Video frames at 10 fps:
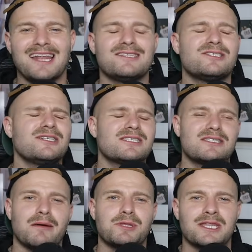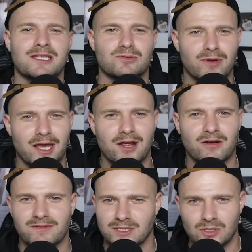and it's just something that's right out
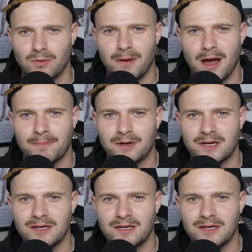of a soap opera.